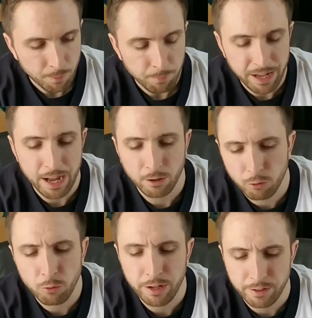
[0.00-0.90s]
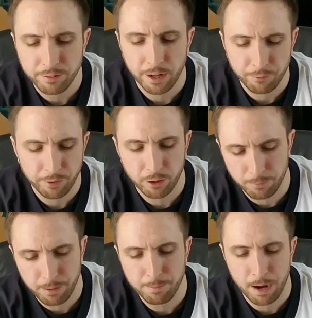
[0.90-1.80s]
But yeah, Grookey is definitely
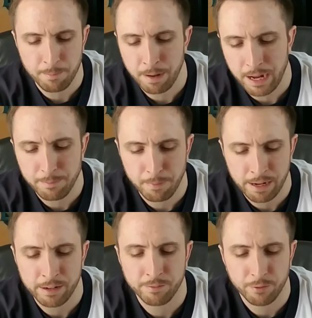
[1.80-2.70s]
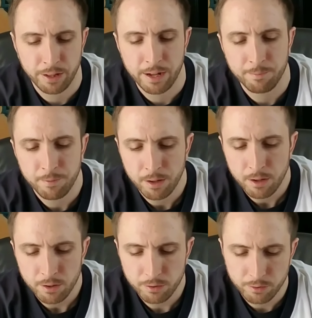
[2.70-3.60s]
gonna be my main man for that.
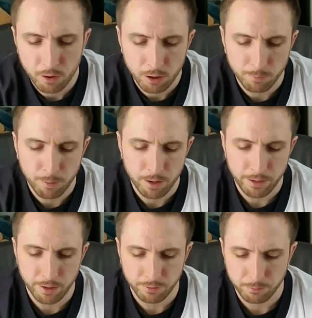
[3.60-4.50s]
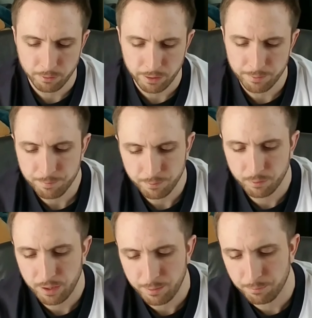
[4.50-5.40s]
Scorbunny doesn't really
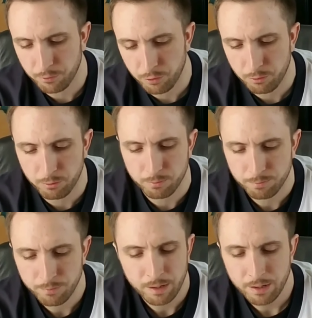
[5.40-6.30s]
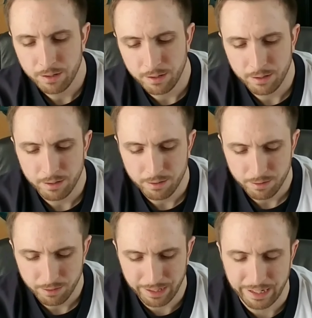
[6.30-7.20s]
seem too
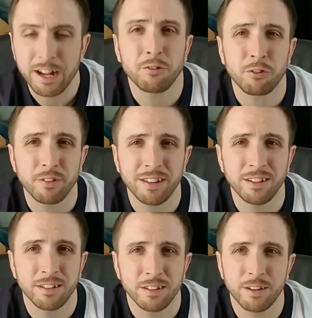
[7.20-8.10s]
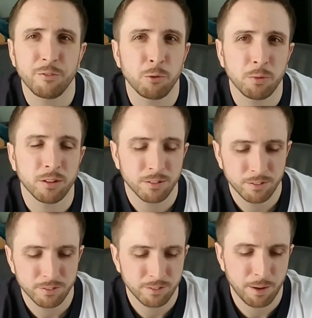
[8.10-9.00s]
like interesting, if you
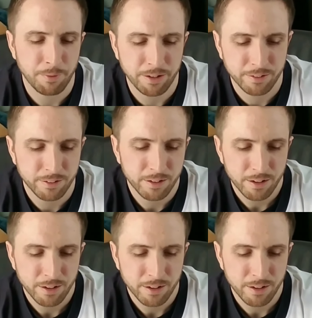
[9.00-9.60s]
will. I mean,